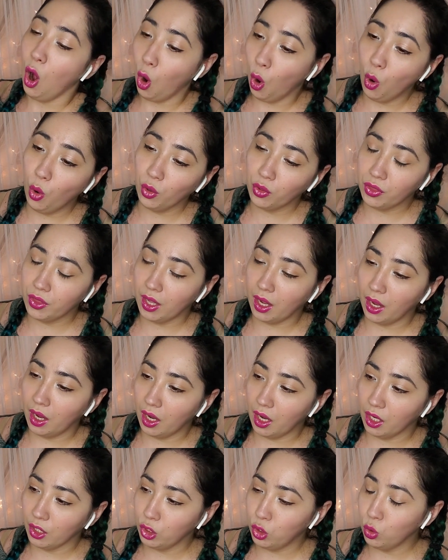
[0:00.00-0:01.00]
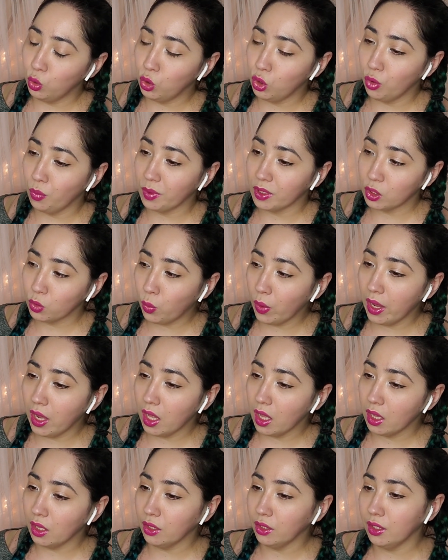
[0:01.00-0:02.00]
on YouTube as
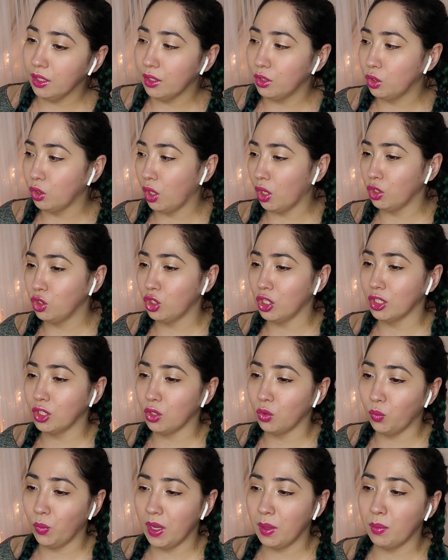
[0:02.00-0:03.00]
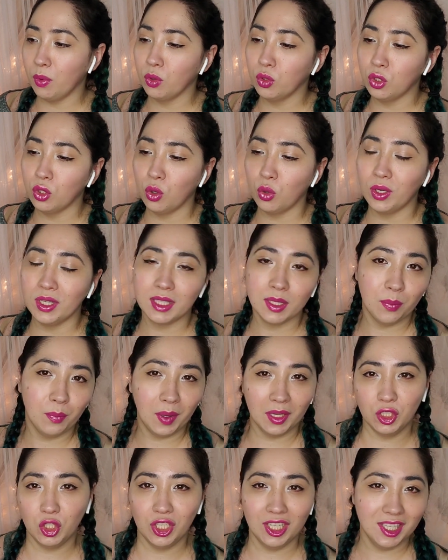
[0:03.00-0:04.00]
well, not just on Weibo, so it's
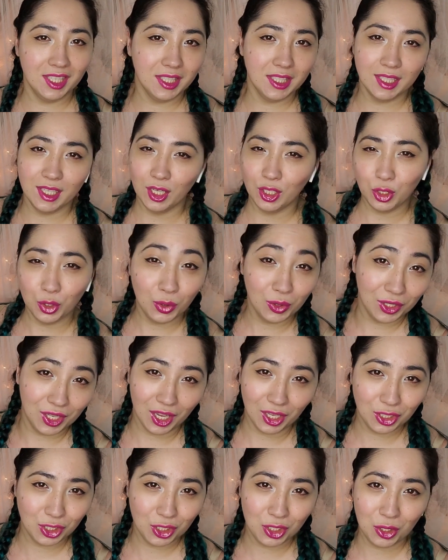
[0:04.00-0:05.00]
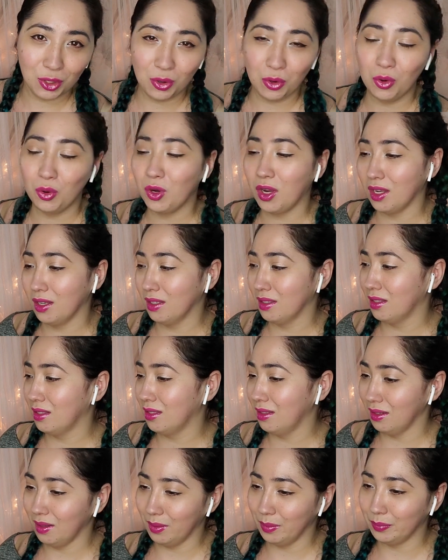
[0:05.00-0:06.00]
much easier to get to,
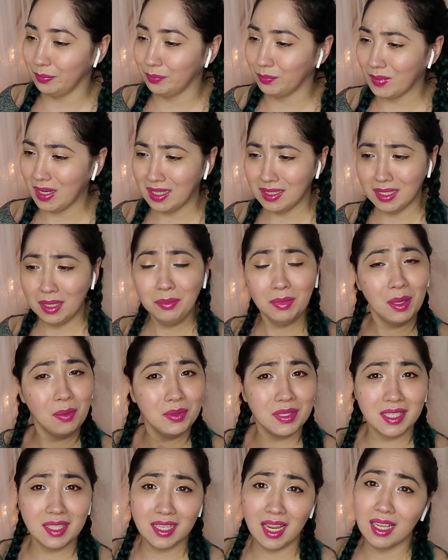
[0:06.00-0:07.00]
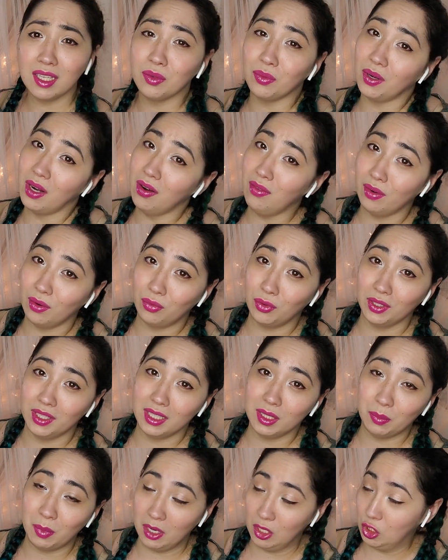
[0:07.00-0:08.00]
because, you know, sometimes it takes forever for
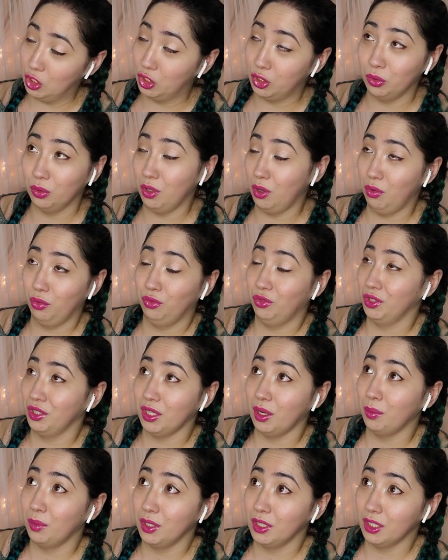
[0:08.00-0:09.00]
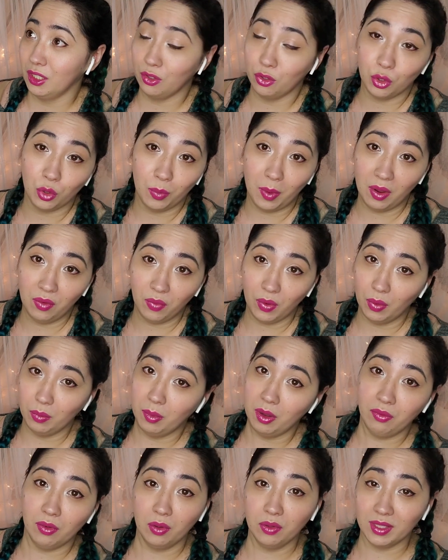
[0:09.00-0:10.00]
these pages to load for some reason through my phone.
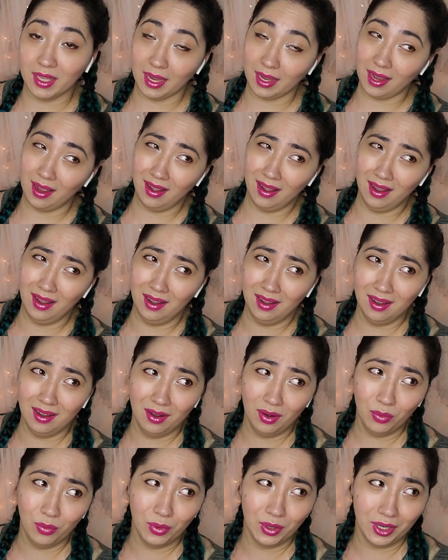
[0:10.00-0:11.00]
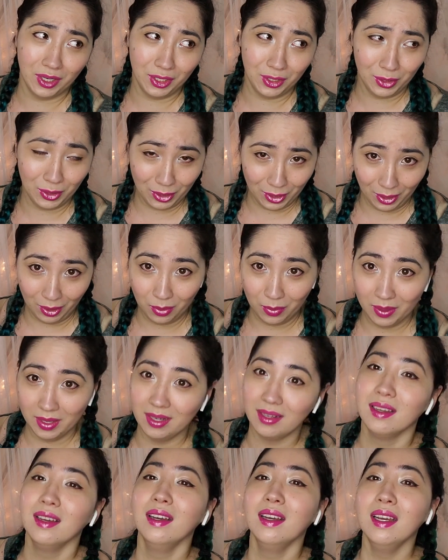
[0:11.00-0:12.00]
My phone's like, where are you
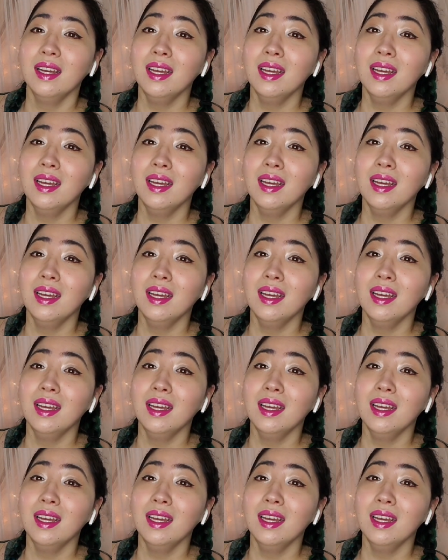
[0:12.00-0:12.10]
going?